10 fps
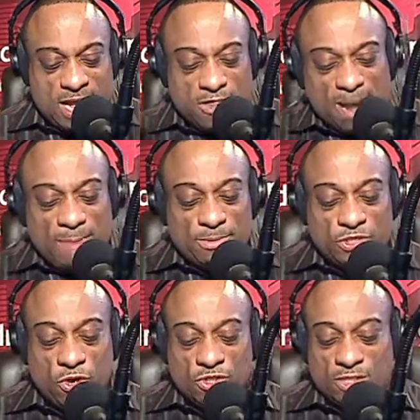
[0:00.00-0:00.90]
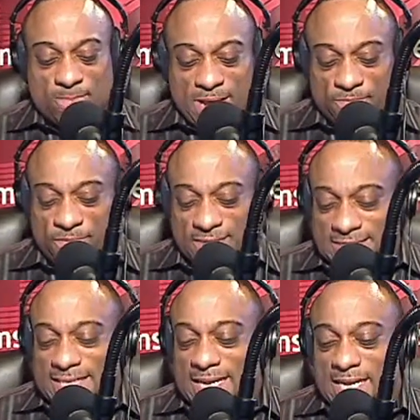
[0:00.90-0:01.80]
The Bible talks about the
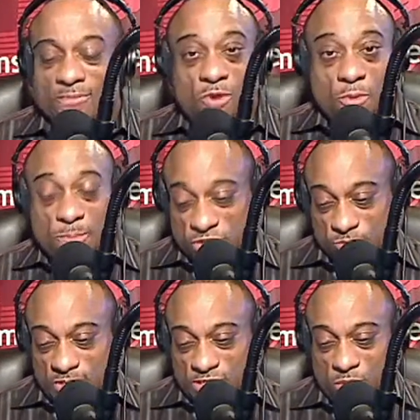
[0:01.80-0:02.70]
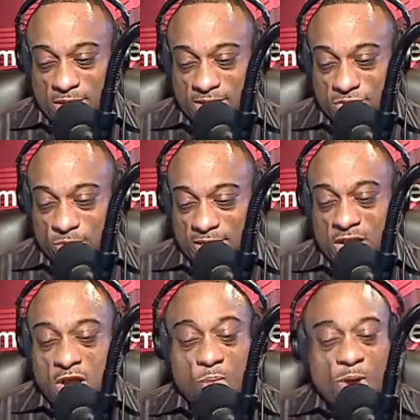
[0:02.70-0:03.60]
sin in Romans
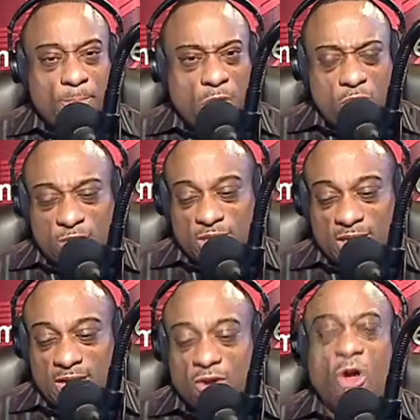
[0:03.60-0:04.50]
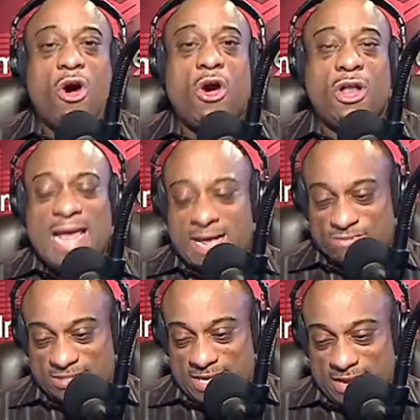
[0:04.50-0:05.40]
3.23 where Paul declared all have
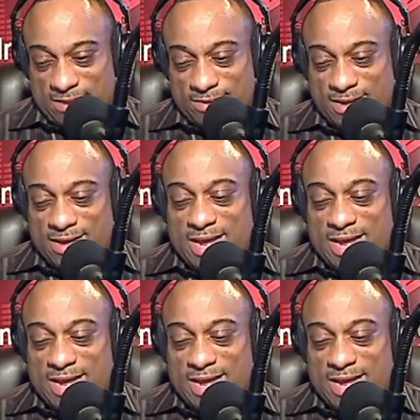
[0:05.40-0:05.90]
sinned